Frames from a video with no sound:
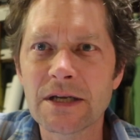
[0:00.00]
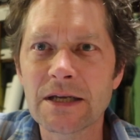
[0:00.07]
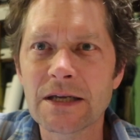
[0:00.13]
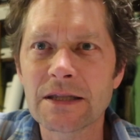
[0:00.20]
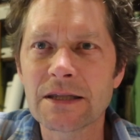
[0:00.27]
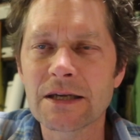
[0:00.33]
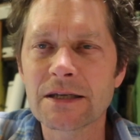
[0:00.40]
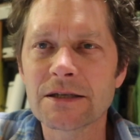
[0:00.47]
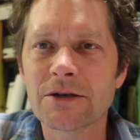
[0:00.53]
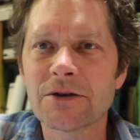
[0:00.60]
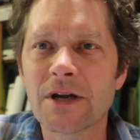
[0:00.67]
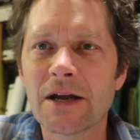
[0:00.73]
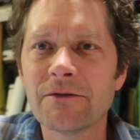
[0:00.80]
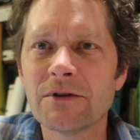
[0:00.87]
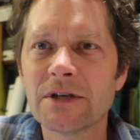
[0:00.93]
taking things that
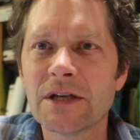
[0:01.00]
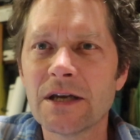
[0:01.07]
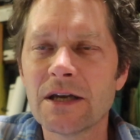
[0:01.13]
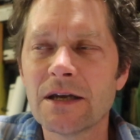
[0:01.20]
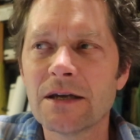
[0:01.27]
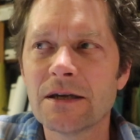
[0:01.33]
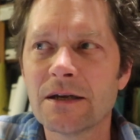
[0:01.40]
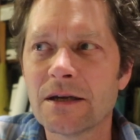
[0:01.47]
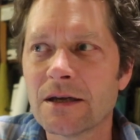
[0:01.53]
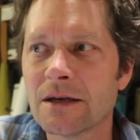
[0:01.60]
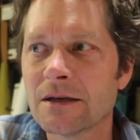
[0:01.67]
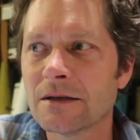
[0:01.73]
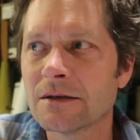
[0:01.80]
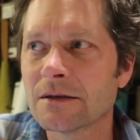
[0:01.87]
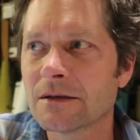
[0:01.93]
are everyday
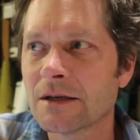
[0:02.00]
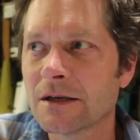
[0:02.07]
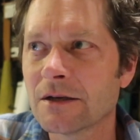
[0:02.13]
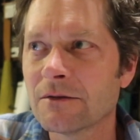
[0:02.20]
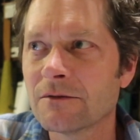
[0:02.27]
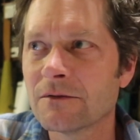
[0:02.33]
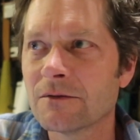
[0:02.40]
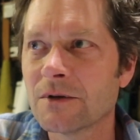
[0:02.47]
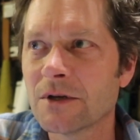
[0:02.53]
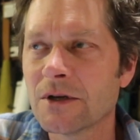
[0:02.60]
and kind of